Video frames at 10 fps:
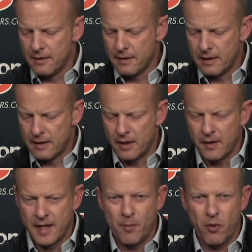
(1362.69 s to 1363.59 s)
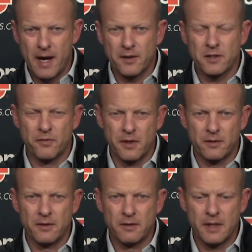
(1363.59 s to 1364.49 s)
and on that practice
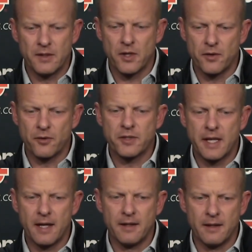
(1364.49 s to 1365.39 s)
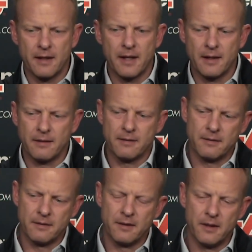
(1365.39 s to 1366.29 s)
field, is understanding that,
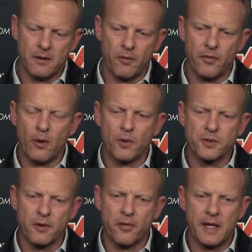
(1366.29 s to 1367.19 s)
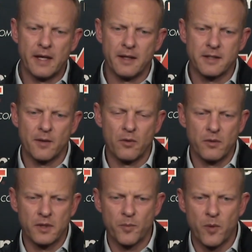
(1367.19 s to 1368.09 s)
you know, those are the things that we're
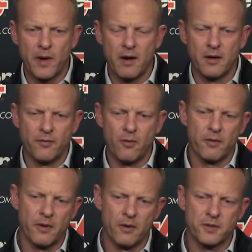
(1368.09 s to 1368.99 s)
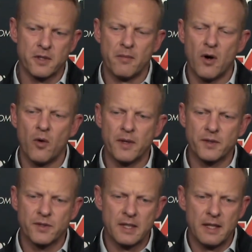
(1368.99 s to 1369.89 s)
really preparing for. Those are the
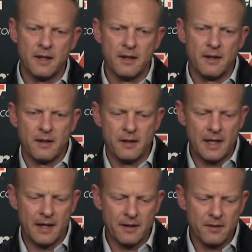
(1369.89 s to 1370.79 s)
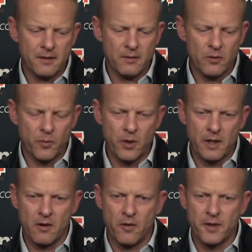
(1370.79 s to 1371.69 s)
moments that we're putting
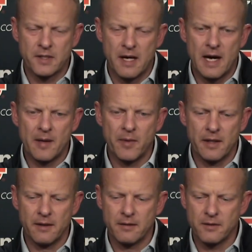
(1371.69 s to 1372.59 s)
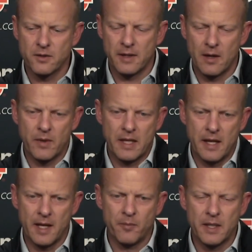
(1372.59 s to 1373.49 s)
all this time in so that we
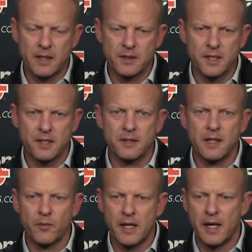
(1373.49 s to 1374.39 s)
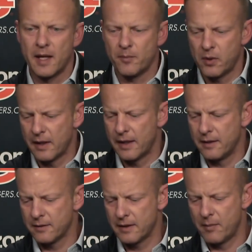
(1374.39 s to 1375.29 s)
can be consistent, that we can play
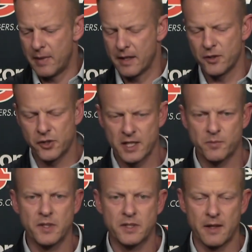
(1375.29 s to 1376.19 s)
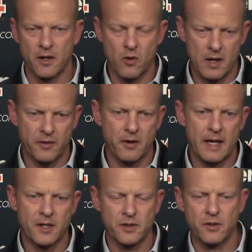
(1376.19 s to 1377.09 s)
and make adjustments and then go out there and
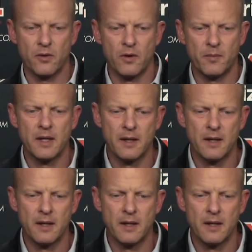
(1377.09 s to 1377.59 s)
actually do them